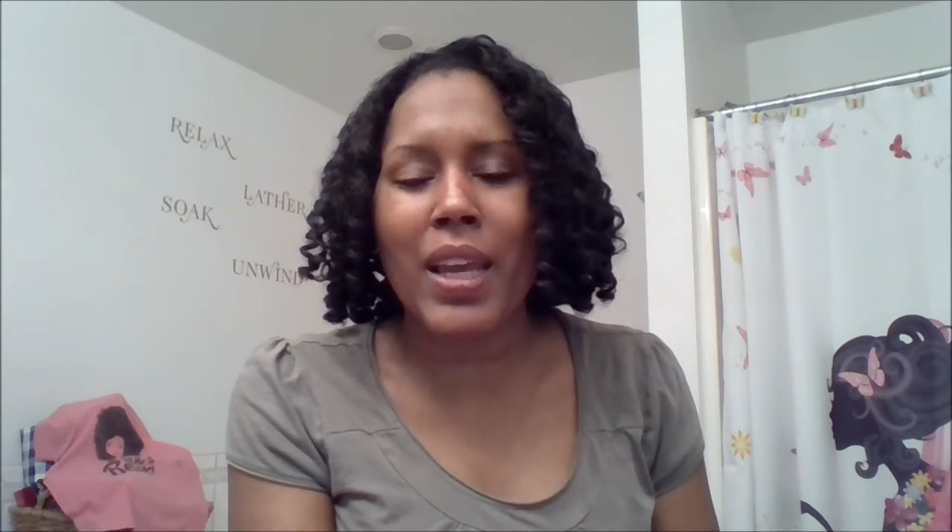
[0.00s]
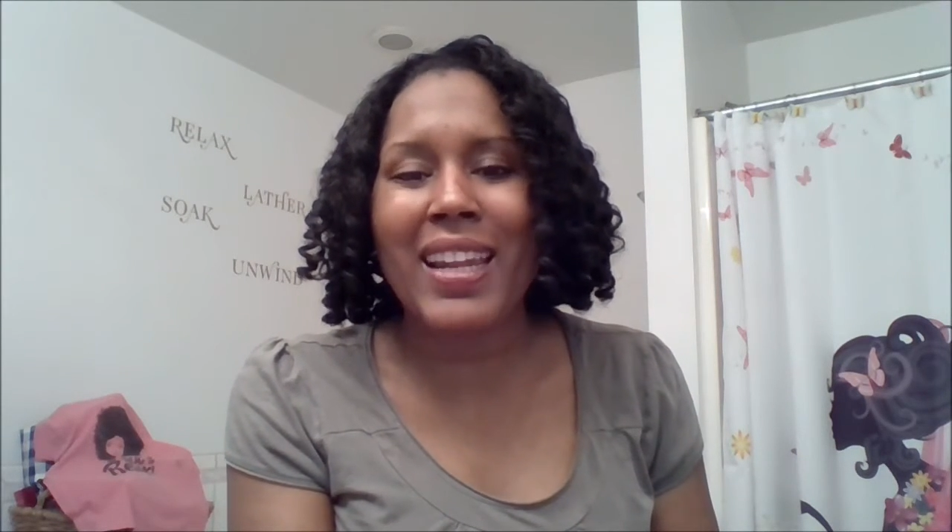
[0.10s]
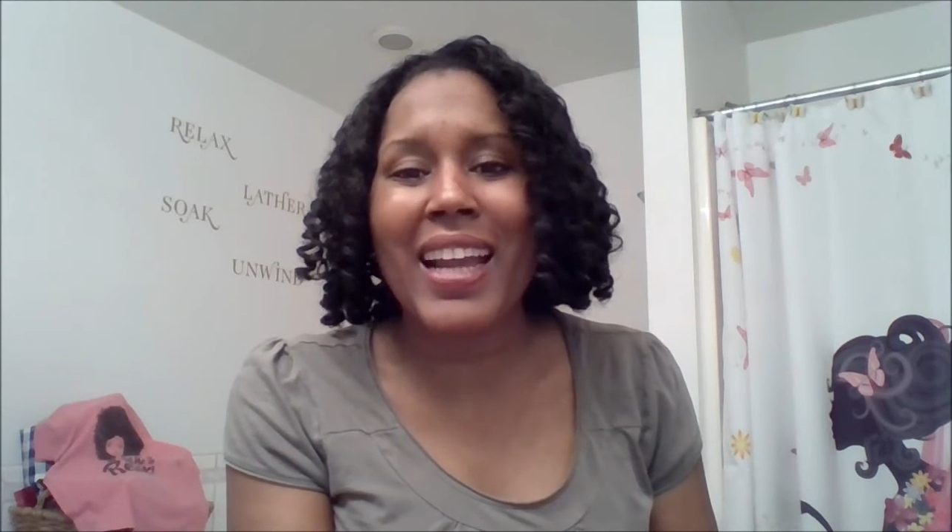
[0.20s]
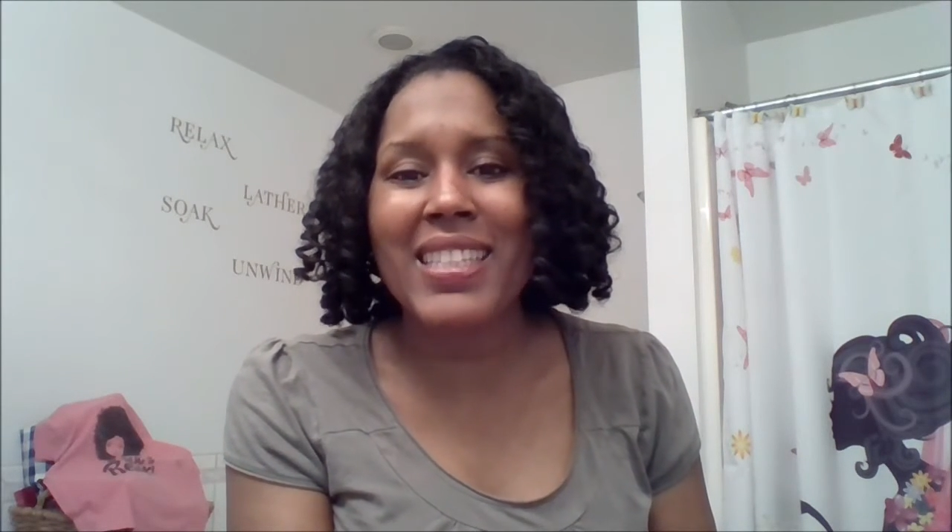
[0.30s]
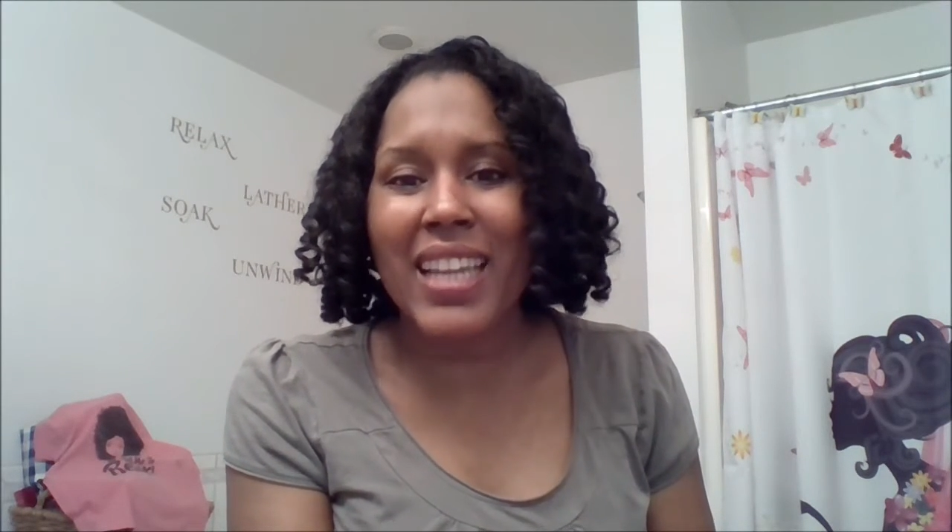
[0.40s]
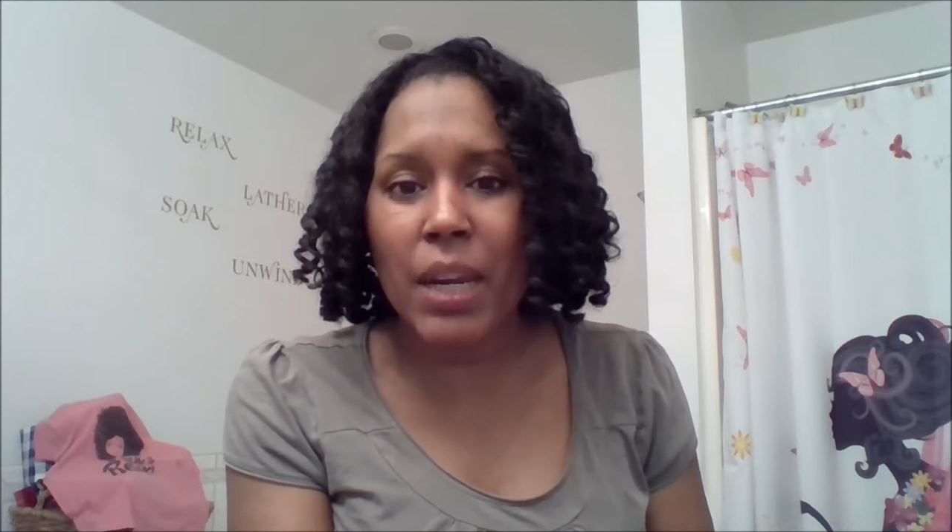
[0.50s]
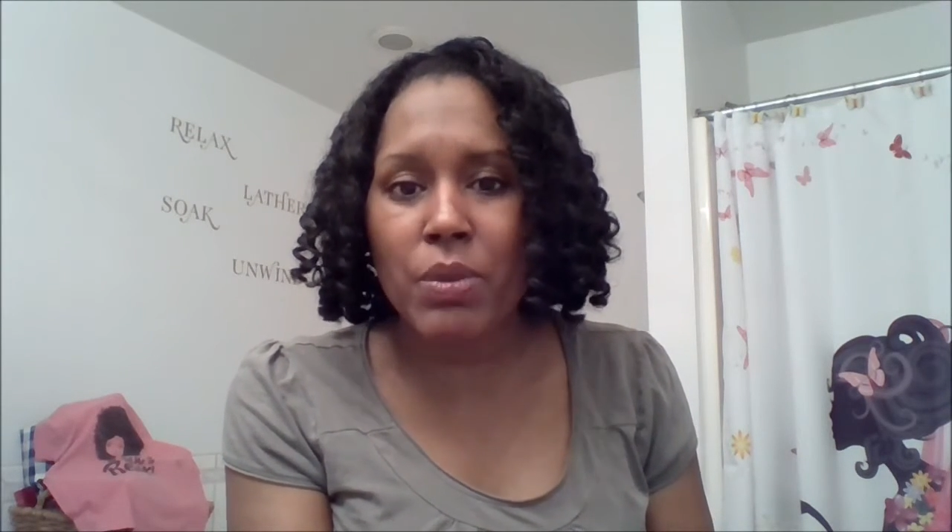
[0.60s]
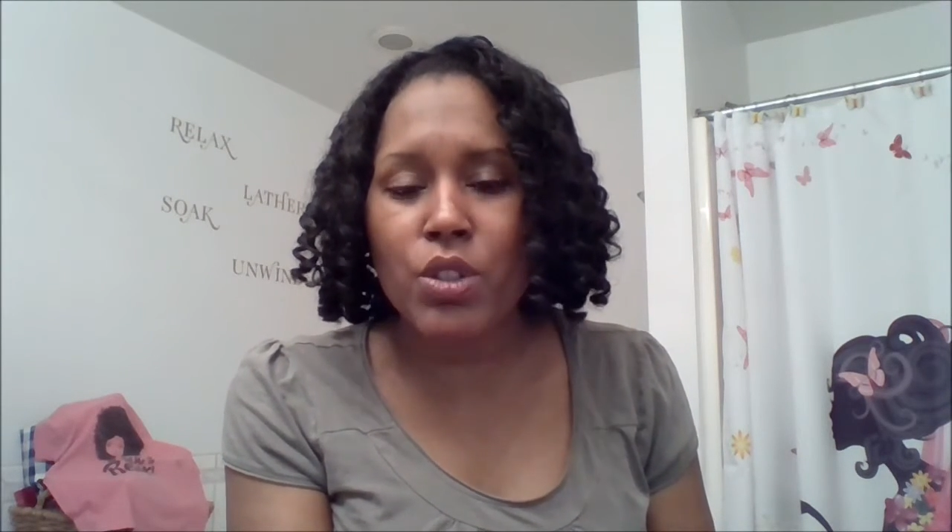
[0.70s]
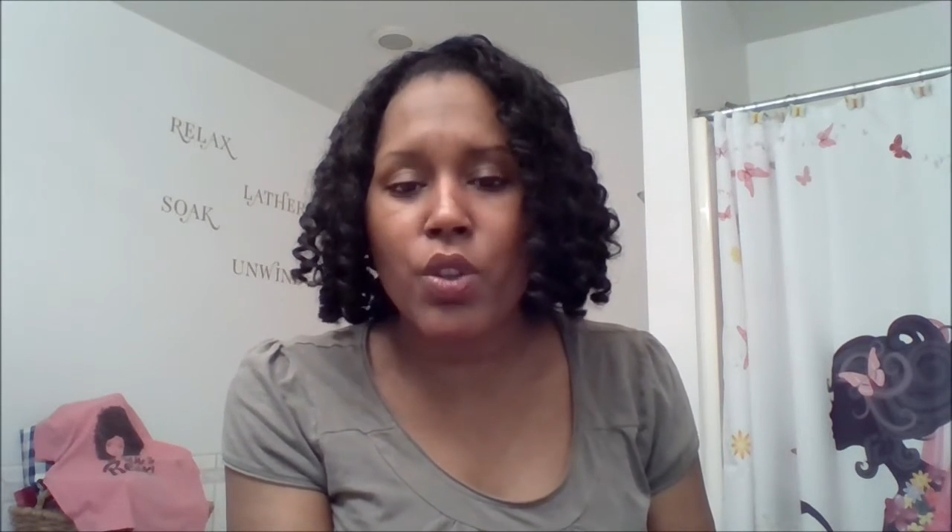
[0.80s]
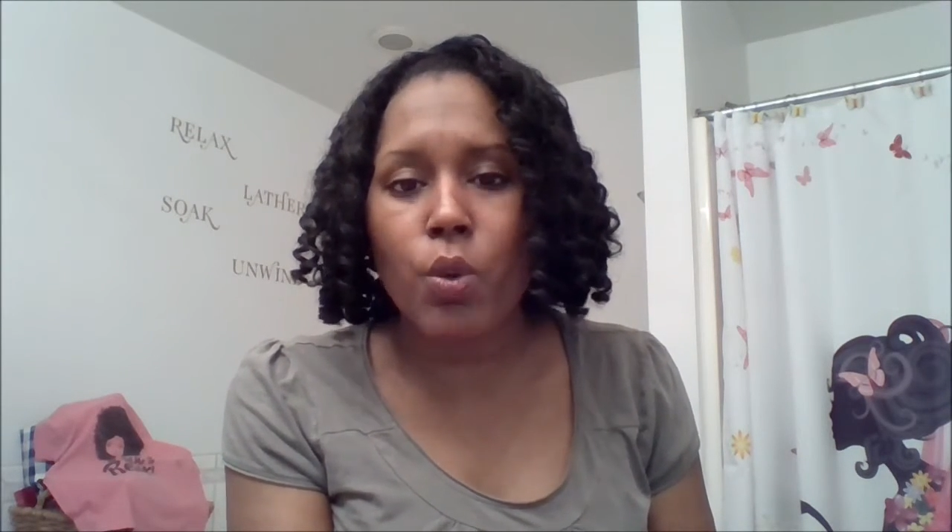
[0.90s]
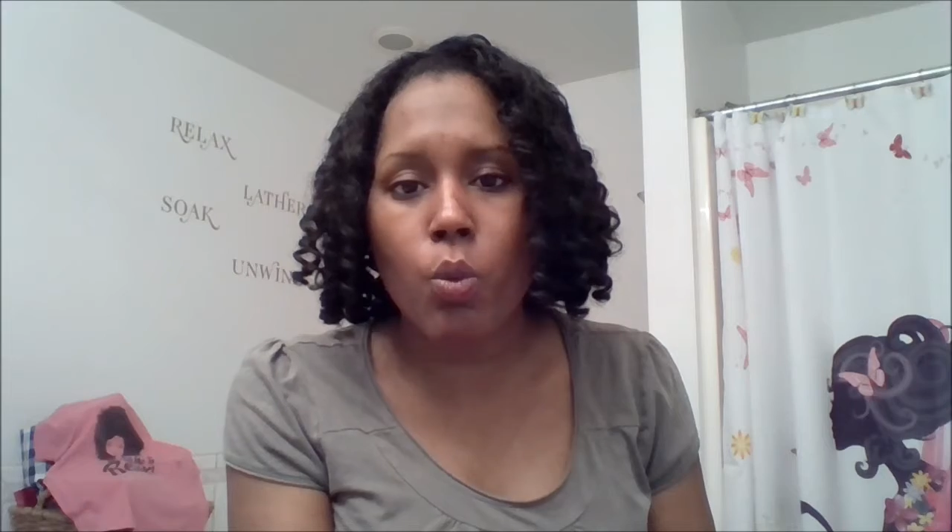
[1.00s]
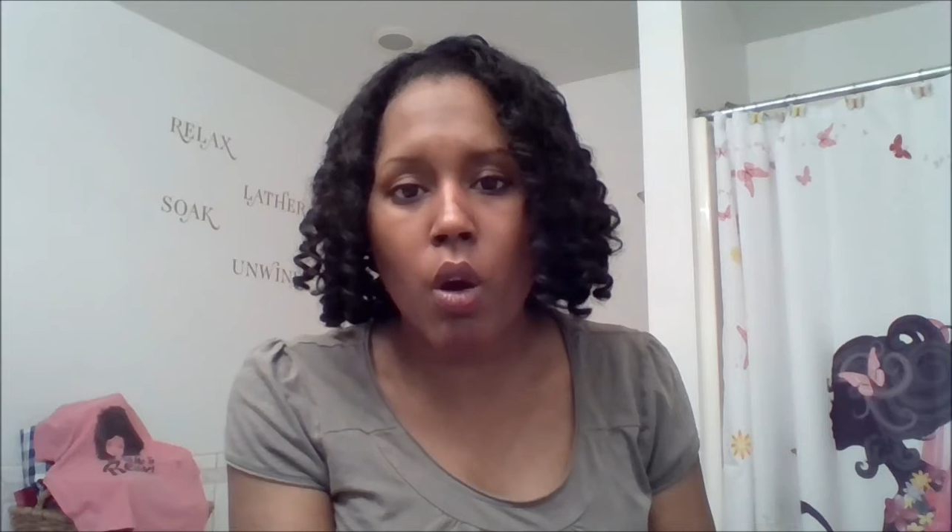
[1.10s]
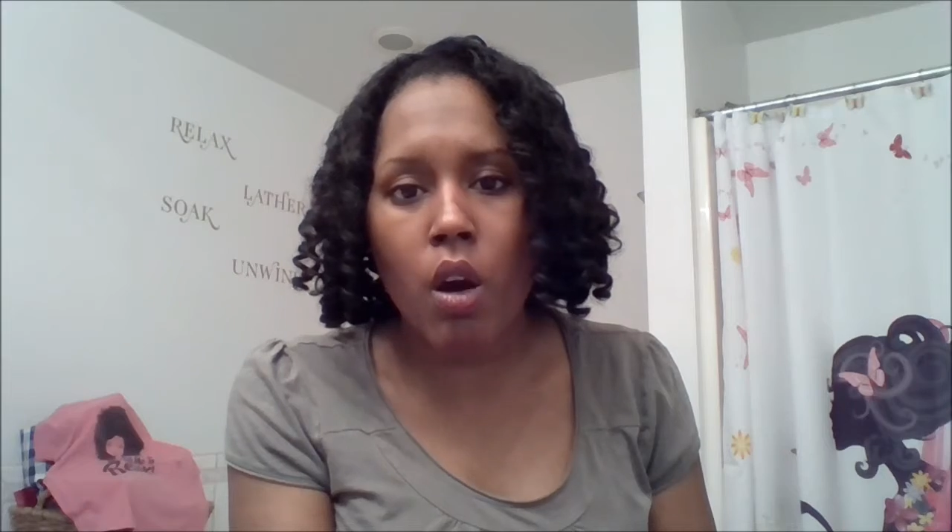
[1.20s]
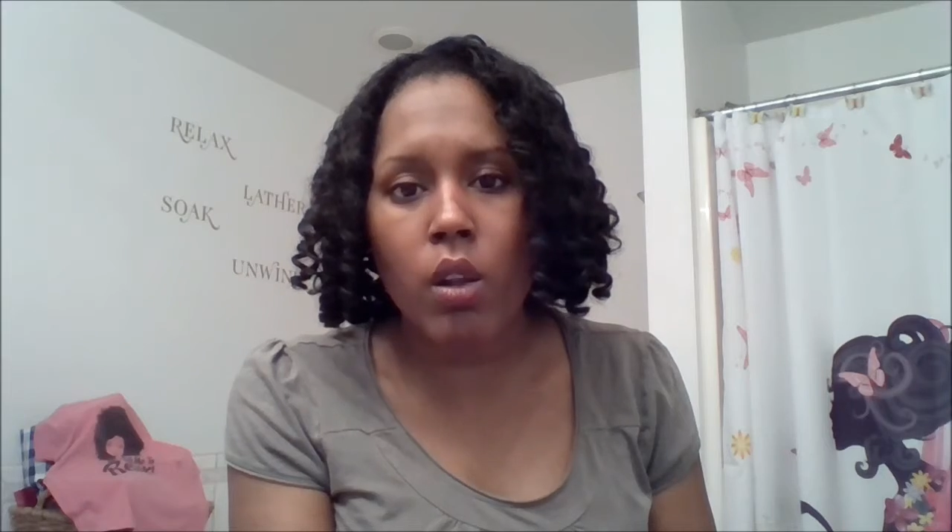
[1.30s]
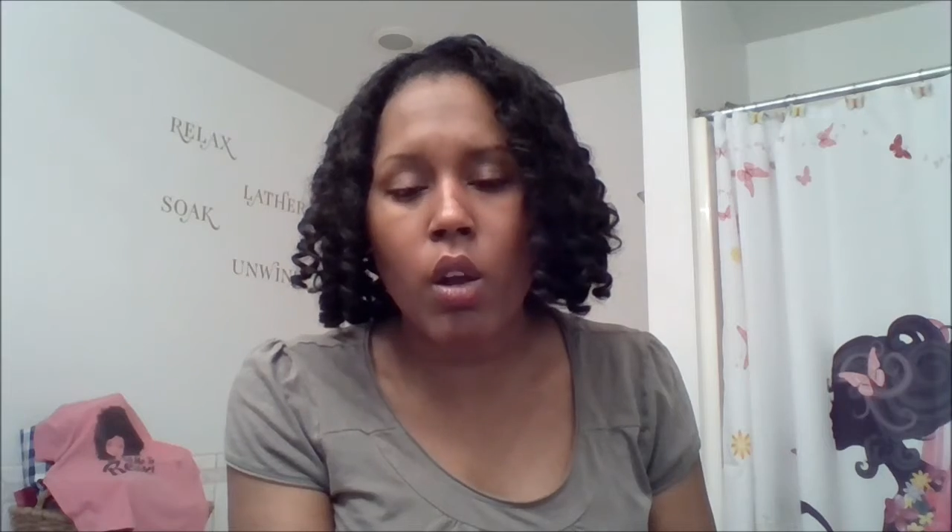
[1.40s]
and I taped it to the
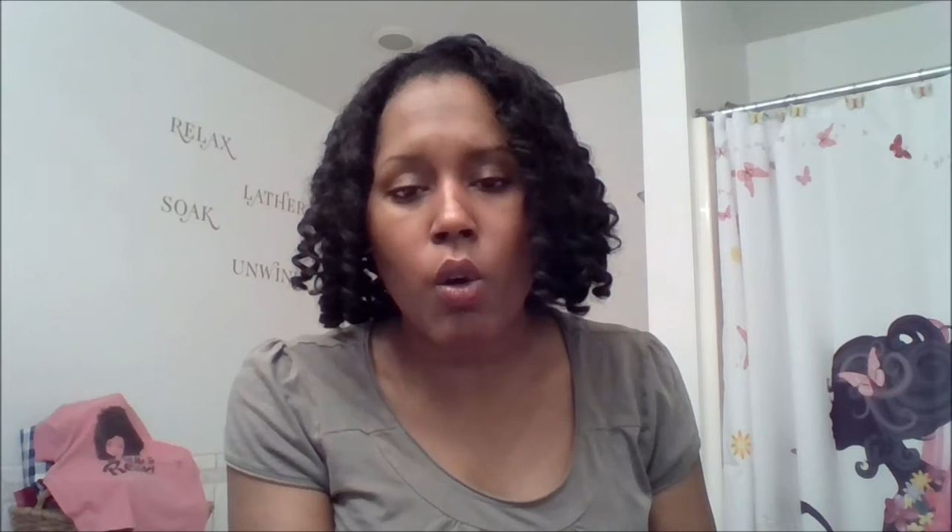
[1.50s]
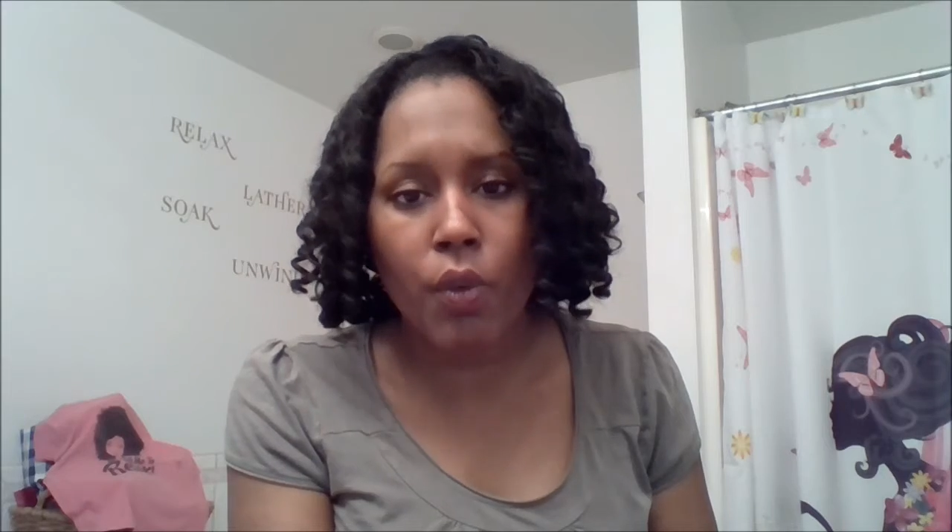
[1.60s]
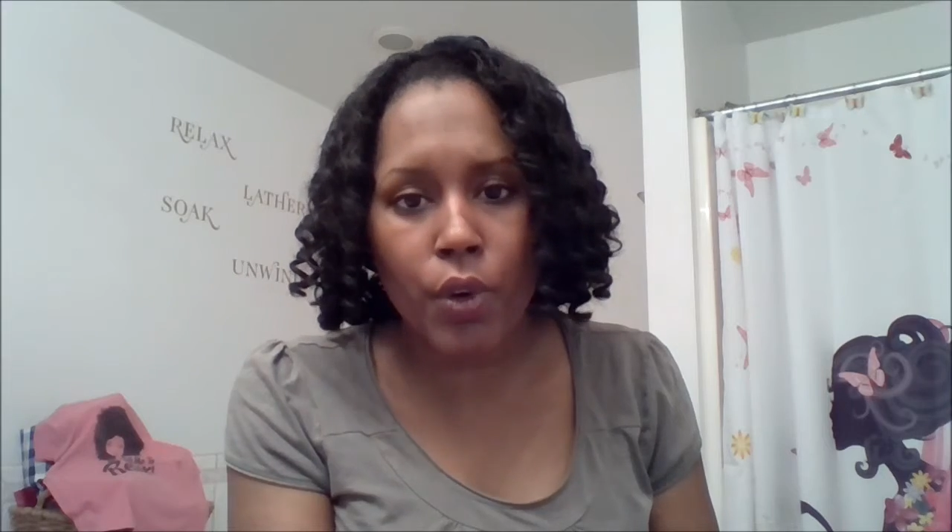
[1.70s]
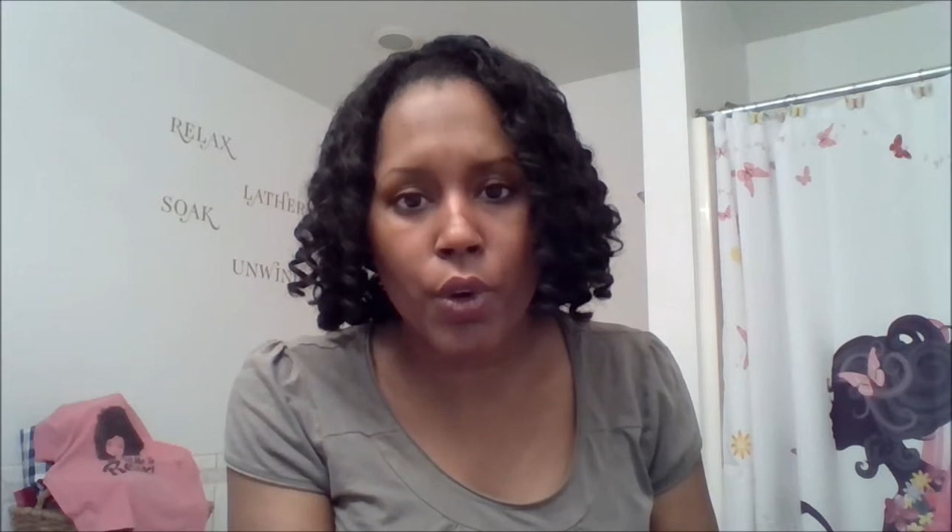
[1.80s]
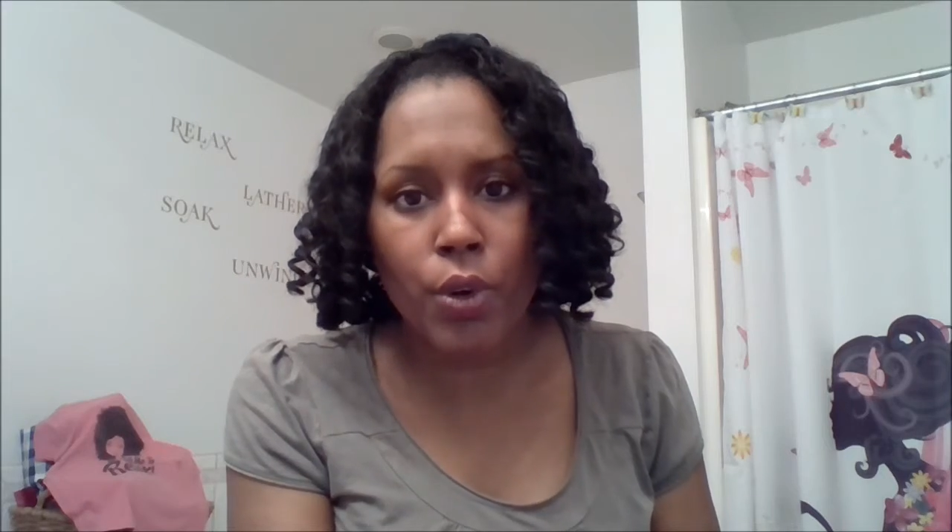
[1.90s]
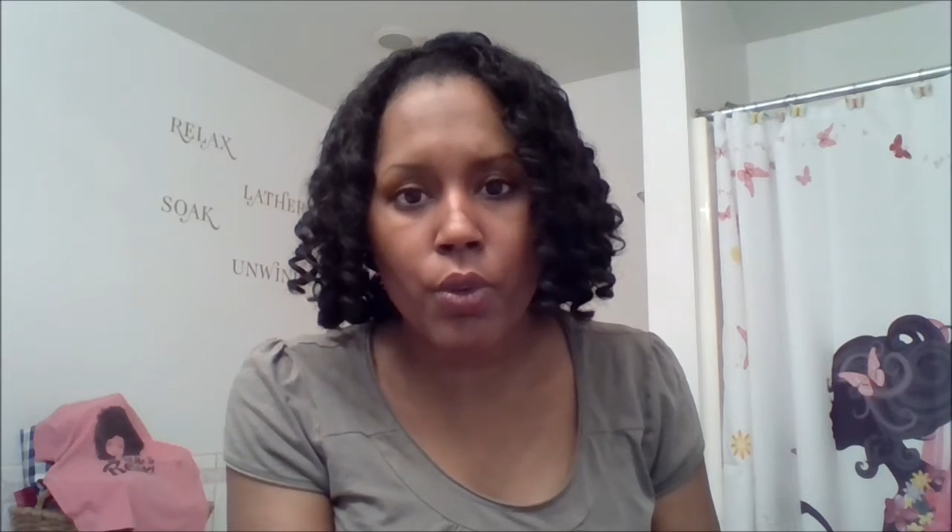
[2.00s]
wall over